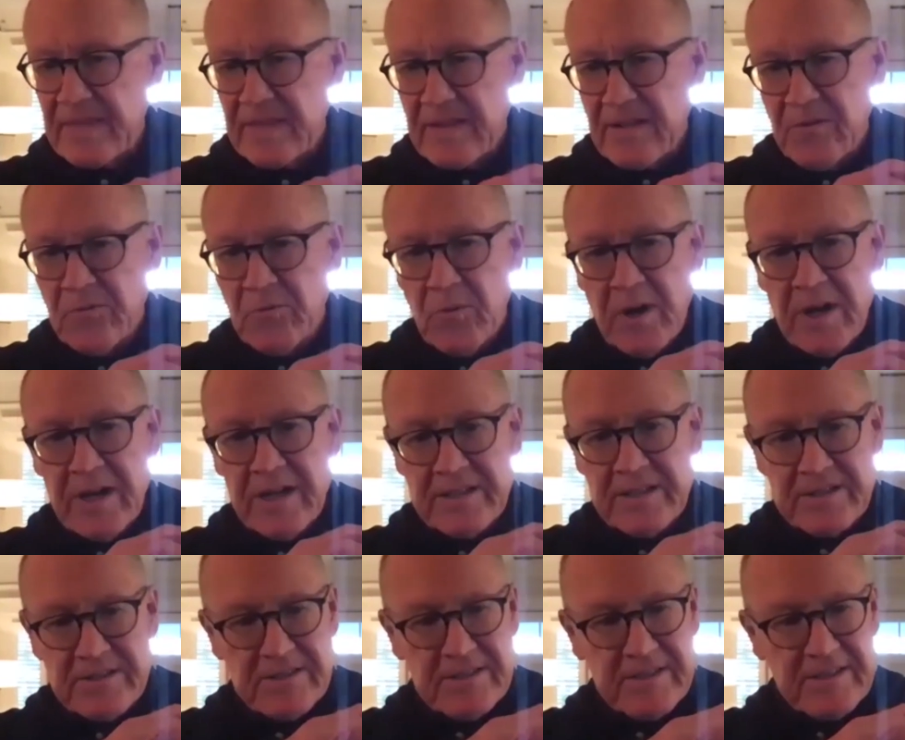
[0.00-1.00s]

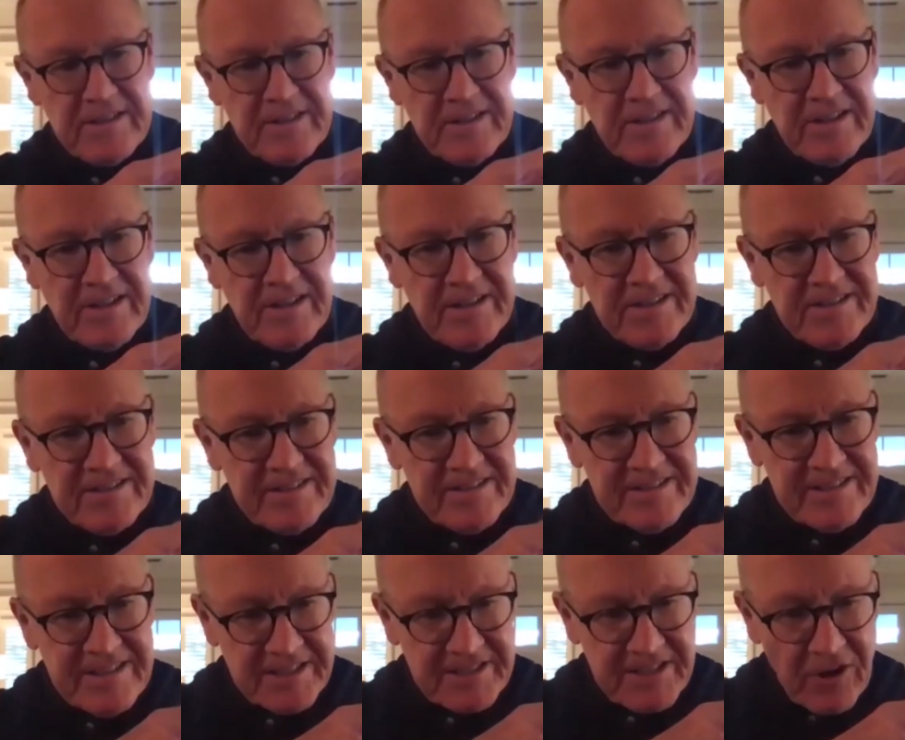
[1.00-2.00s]
was
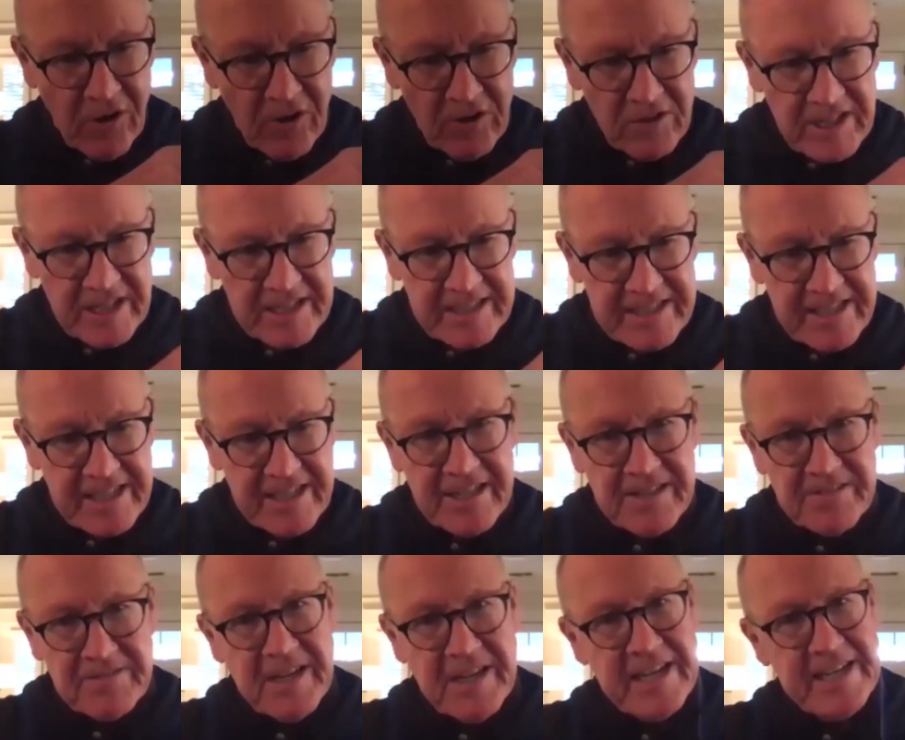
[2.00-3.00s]
this whole idea
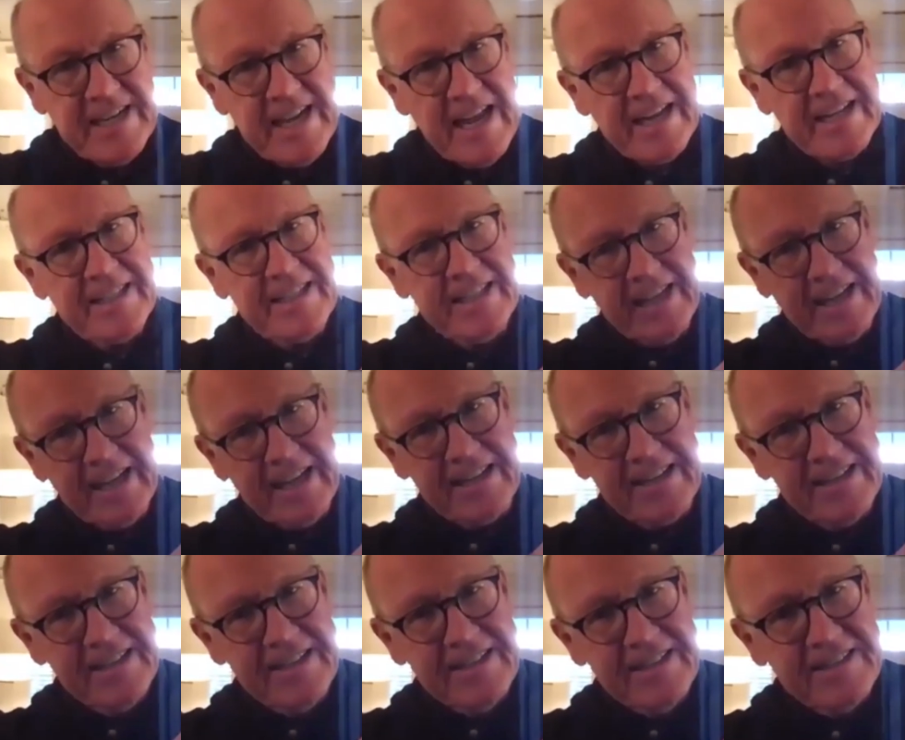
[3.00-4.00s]
of connecting
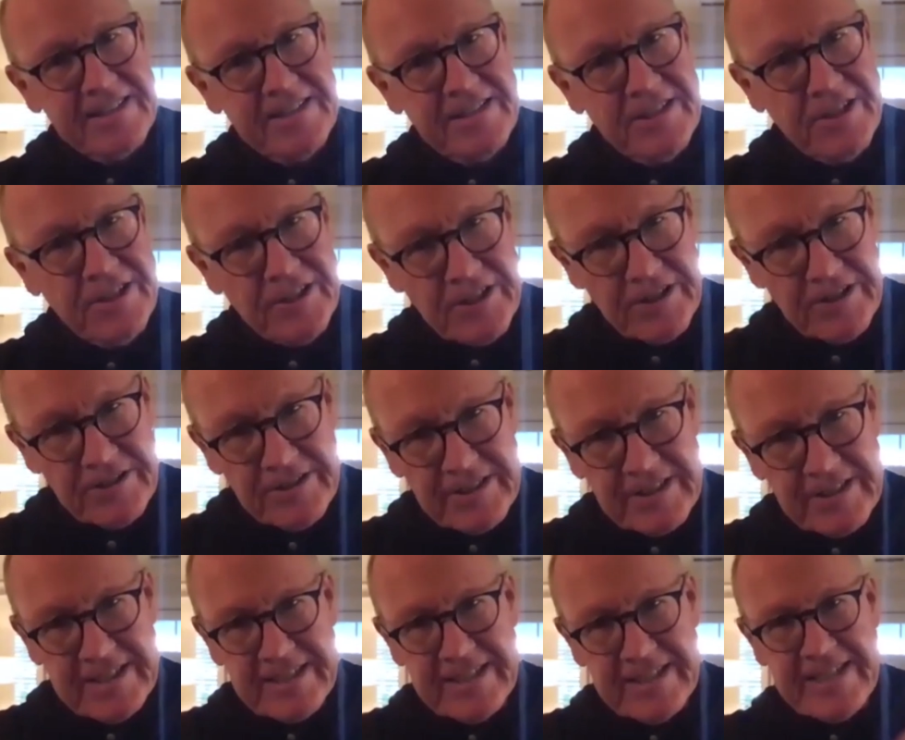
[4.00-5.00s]
to her
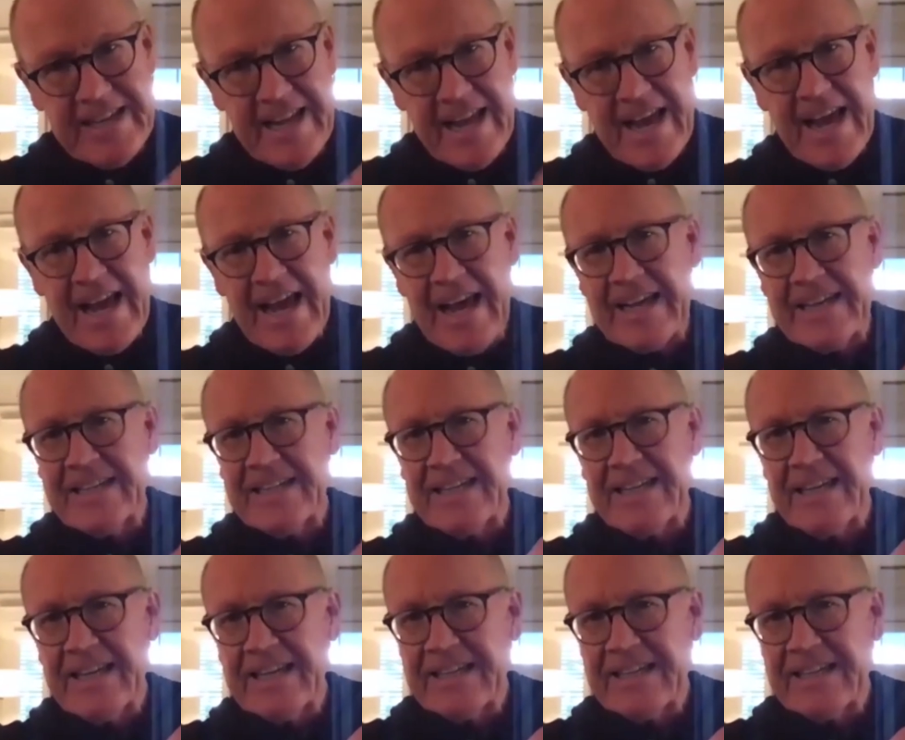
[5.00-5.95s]
dad, and